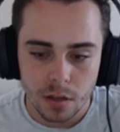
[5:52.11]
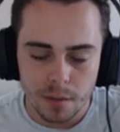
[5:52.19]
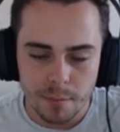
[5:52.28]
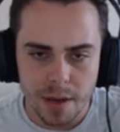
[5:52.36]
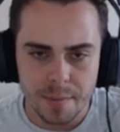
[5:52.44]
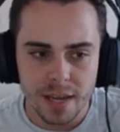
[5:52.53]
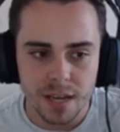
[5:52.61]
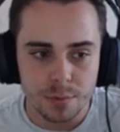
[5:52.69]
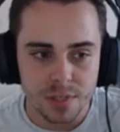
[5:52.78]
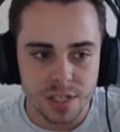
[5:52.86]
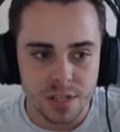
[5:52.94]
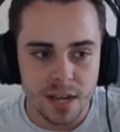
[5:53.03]
my Mega
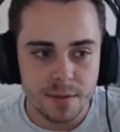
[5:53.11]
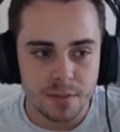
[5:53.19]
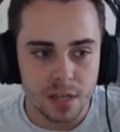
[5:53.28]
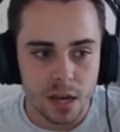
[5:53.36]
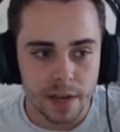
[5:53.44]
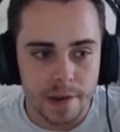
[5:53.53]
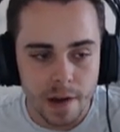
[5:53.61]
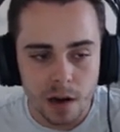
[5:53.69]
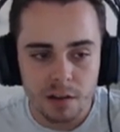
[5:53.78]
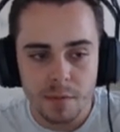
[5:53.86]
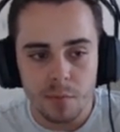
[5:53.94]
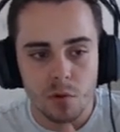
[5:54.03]
was sniped. I
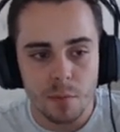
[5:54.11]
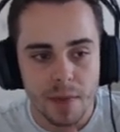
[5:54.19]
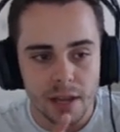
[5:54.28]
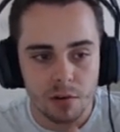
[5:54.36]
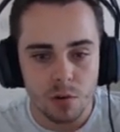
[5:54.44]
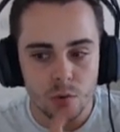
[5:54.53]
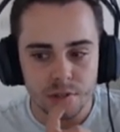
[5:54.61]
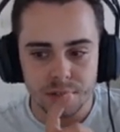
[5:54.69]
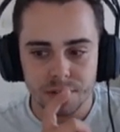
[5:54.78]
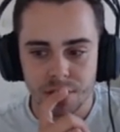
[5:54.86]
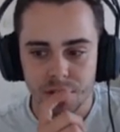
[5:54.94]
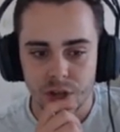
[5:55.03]
can't remember what Mega it was I
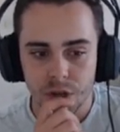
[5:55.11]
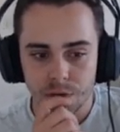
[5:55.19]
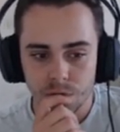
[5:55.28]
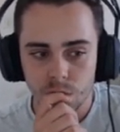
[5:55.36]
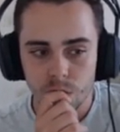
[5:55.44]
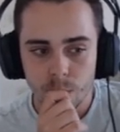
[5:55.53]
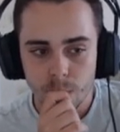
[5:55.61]
was going to go for.